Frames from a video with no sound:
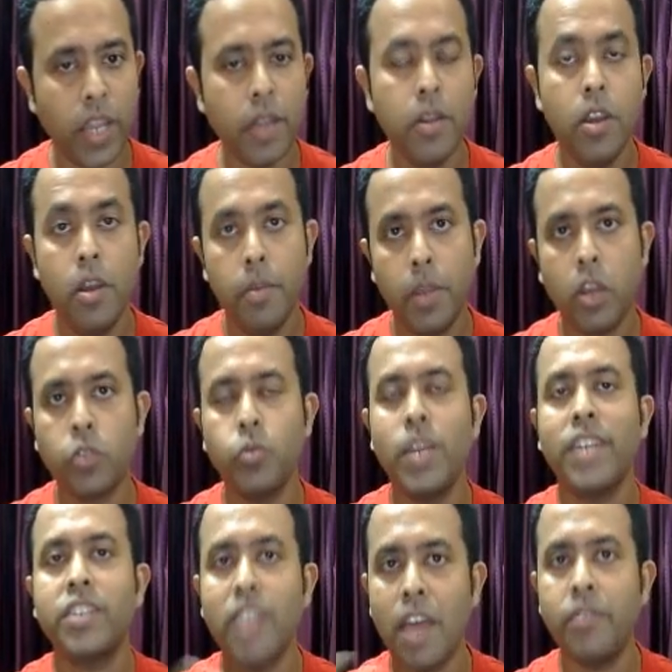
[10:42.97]
Okay, because
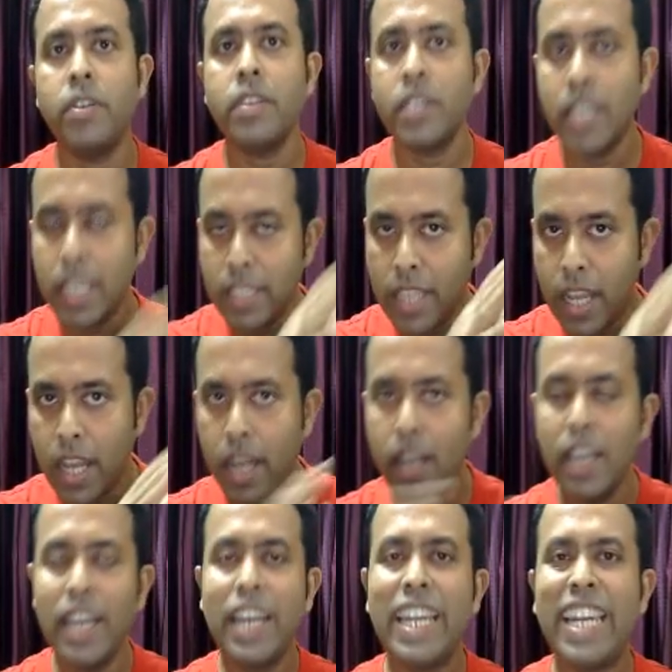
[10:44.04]
we are traversing
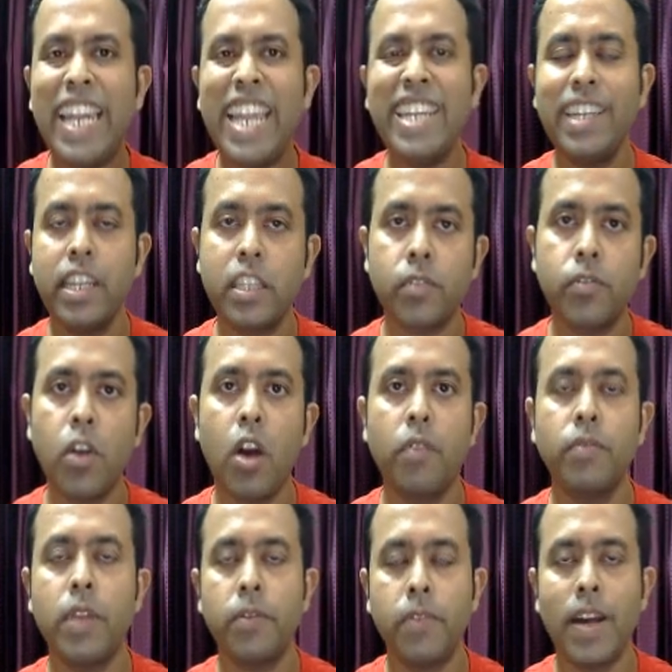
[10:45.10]
the linked list
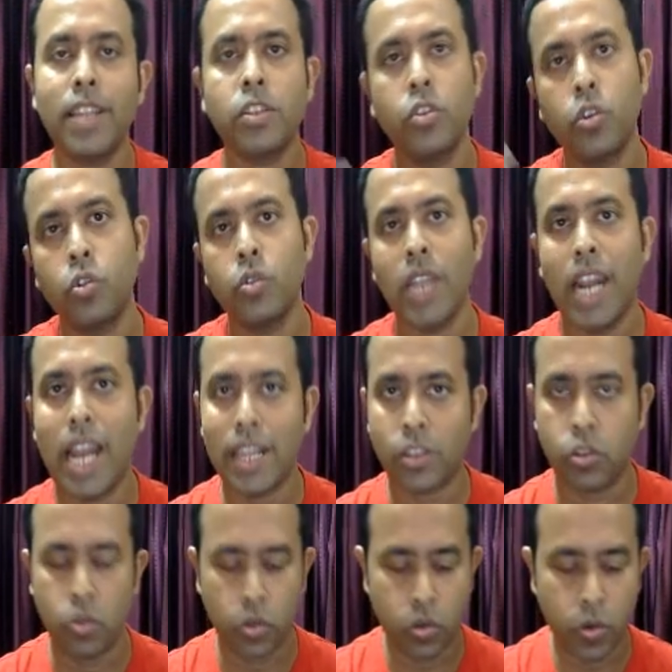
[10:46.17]
from the first node to the
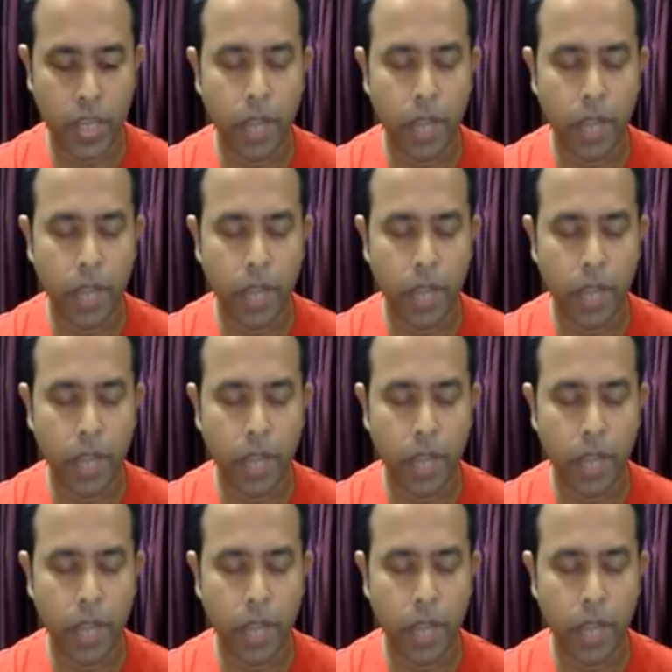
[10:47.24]
last node.